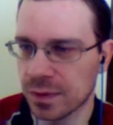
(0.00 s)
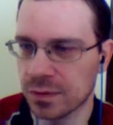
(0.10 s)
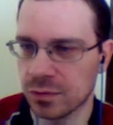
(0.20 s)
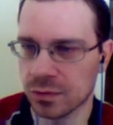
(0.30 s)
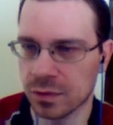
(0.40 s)

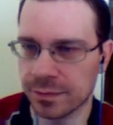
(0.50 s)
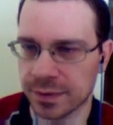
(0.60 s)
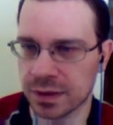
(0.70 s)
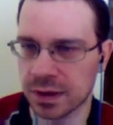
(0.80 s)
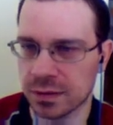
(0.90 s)
what do you
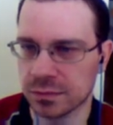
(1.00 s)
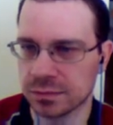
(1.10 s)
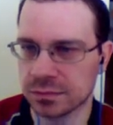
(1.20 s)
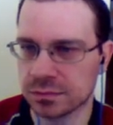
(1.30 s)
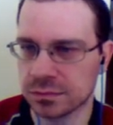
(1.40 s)
offer
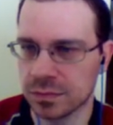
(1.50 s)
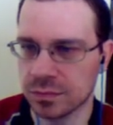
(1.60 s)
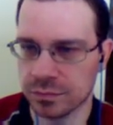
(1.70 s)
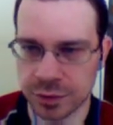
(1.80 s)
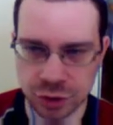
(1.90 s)
now?
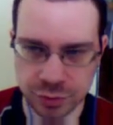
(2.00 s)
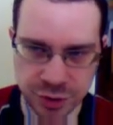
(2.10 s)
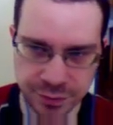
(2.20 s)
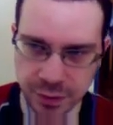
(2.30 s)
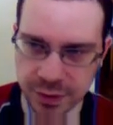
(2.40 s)

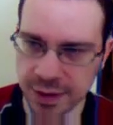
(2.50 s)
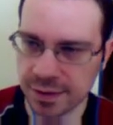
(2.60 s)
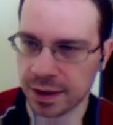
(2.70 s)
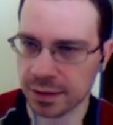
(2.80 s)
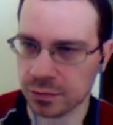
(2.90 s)
Bishop g4.
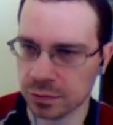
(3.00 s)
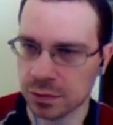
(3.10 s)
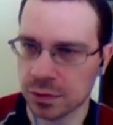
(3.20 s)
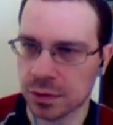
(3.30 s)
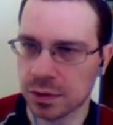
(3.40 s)
Let's try
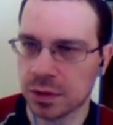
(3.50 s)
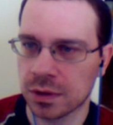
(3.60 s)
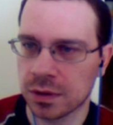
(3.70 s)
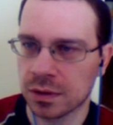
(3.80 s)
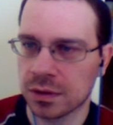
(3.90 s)
to
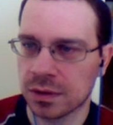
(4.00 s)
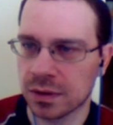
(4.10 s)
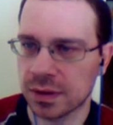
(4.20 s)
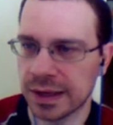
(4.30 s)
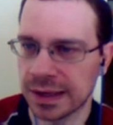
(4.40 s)

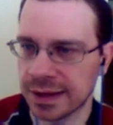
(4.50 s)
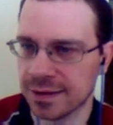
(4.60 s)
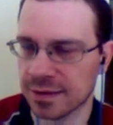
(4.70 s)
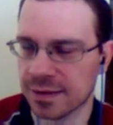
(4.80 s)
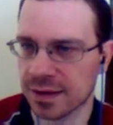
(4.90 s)

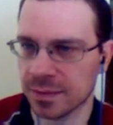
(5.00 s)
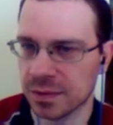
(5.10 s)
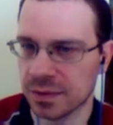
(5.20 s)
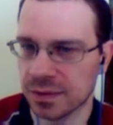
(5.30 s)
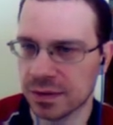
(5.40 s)
elicit
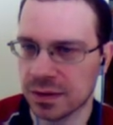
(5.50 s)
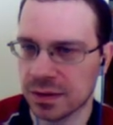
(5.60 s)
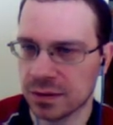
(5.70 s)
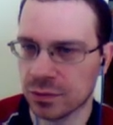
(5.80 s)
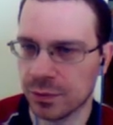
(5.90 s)
to
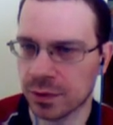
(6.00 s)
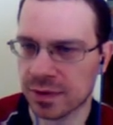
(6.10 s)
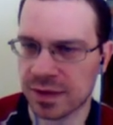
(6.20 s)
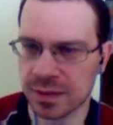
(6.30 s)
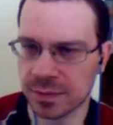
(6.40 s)

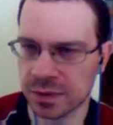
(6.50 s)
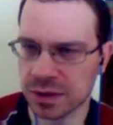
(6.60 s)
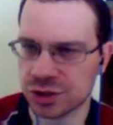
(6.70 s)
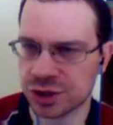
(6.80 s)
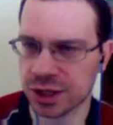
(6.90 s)
force
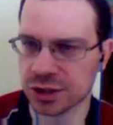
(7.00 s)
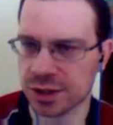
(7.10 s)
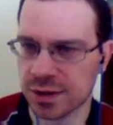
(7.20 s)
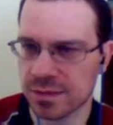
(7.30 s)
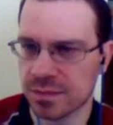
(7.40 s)
some
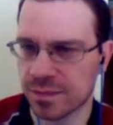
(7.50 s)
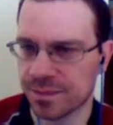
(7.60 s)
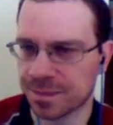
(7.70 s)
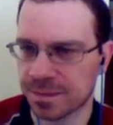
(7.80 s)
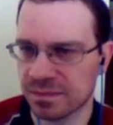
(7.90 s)
exchanges.
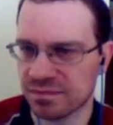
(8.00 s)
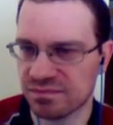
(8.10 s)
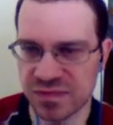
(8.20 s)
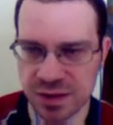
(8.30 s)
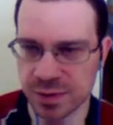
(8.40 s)

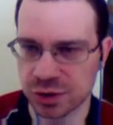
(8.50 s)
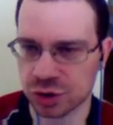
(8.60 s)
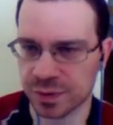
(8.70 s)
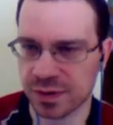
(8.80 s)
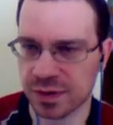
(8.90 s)
This
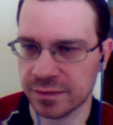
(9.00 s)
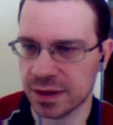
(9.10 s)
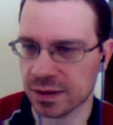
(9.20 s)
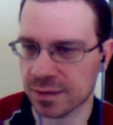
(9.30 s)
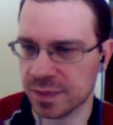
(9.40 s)
bishop is the
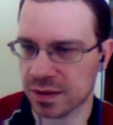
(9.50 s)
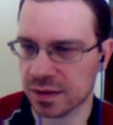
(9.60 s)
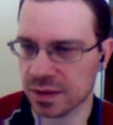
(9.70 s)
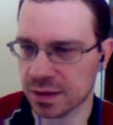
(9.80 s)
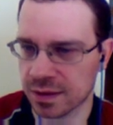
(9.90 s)
weakest
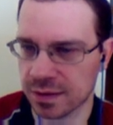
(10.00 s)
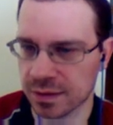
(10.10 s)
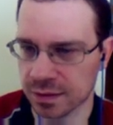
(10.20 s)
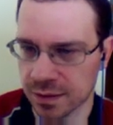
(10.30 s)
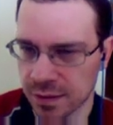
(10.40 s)
piece in
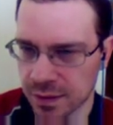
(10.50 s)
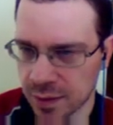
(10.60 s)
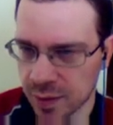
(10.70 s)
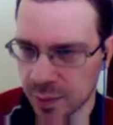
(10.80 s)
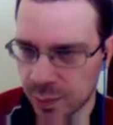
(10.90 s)
this
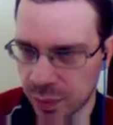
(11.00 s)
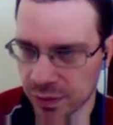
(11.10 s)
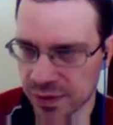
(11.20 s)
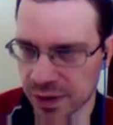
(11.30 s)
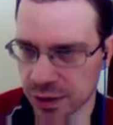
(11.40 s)

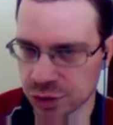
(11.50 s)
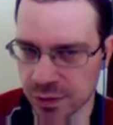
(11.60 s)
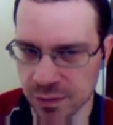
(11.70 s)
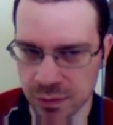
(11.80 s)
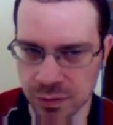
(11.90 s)
pawn
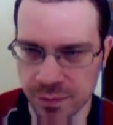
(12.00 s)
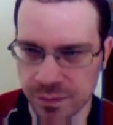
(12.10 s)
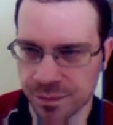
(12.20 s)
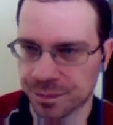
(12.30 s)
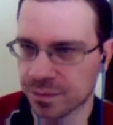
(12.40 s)
structure,
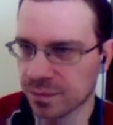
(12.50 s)
so